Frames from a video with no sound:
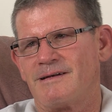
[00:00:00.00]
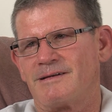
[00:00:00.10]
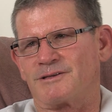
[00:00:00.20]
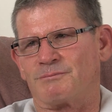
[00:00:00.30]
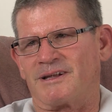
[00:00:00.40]

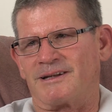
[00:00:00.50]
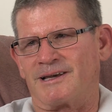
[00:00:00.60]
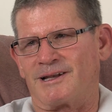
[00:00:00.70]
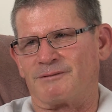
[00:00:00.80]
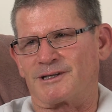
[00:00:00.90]
It's a bloody
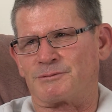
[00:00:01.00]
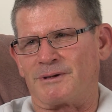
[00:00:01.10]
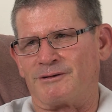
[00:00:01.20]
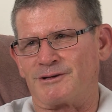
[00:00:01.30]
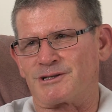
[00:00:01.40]
hell of an
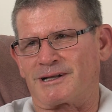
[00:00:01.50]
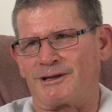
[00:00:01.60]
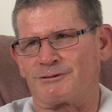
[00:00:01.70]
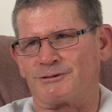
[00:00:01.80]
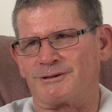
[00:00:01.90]
experience to
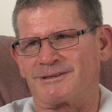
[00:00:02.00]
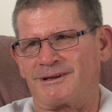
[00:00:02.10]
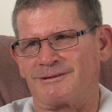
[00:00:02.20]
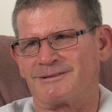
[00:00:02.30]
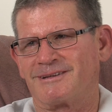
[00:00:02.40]
go through.
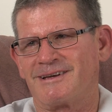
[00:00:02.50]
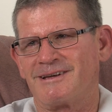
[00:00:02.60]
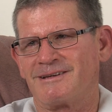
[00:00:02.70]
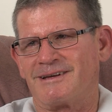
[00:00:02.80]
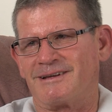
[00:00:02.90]
So,
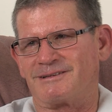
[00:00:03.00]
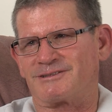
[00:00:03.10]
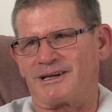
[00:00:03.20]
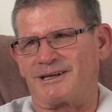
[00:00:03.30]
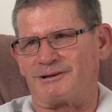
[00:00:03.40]
and to
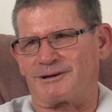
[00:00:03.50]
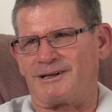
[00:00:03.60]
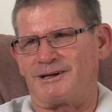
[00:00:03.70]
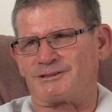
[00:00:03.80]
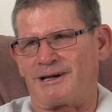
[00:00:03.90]
say you're not
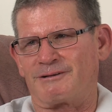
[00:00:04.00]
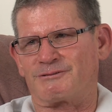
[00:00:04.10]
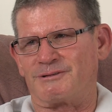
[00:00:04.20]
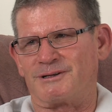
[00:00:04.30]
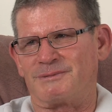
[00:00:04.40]
close
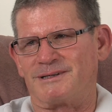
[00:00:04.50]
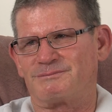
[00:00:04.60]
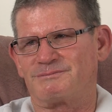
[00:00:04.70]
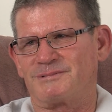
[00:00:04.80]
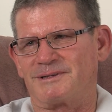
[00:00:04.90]
after it would be
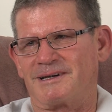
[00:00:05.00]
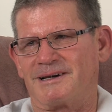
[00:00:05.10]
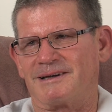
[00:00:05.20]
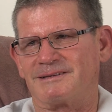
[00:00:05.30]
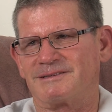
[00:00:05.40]
pretty
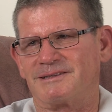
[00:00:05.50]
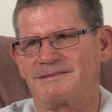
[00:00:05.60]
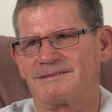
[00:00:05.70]
hard. So,